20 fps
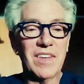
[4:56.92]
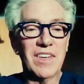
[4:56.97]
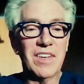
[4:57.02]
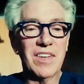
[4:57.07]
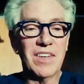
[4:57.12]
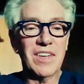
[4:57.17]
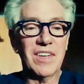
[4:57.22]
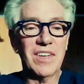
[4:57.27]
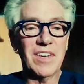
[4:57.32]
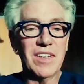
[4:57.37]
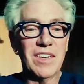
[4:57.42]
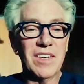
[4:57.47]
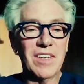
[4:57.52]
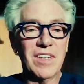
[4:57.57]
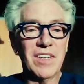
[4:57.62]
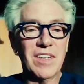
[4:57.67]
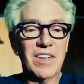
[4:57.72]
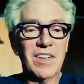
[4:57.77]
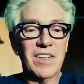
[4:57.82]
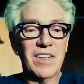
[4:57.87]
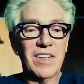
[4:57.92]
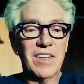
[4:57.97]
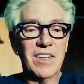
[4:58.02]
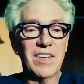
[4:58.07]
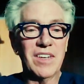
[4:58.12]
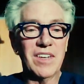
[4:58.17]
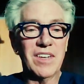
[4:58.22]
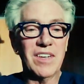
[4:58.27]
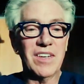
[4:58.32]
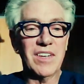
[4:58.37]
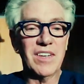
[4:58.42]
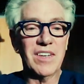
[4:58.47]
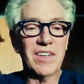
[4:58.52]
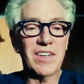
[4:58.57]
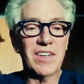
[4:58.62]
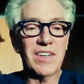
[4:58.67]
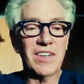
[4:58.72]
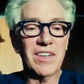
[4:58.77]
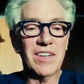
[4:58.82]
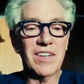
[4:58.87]

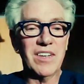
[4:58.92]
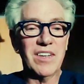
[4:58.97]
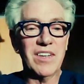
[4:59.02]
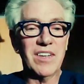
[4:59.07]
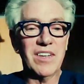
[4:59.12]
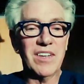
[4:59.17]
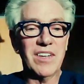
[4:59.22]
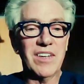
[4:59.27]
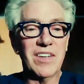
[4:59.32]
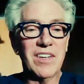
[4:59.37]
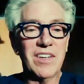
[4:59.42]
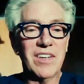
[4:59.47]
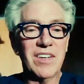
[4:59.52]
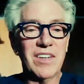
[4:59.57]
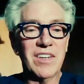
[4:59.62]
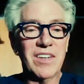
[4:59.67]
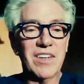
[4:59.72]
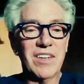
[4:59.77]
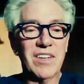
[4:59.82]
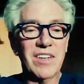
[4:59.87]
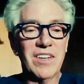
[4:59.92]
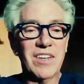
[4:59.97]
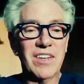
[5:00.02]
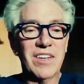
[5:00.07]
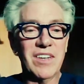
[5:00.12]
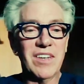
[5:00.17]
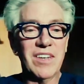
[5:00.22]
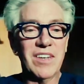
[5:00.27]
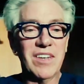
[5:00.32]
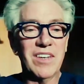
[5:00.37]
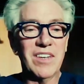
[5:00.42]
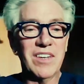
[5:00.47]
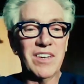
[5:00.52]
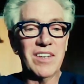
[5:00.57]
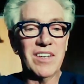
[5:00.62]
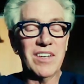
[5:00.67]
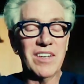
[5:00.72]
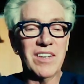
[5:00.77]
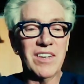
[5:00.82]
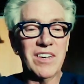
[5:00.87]

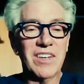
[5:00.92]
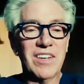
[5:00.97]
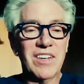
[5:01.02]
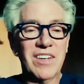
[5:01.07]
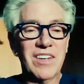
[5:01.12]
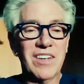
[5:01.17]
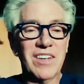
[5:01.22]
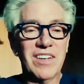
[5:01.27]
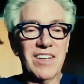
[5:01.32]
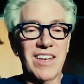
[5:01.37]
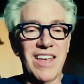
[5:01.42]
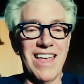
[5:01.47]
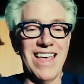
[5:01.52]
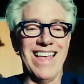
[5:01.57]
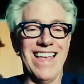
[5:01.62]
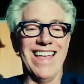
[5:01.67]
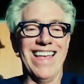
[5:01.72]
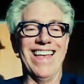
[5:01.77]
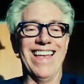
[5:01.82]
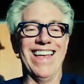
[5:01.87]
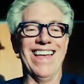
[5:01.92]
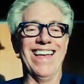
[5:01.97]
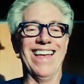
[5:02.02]
The person shown says nothing.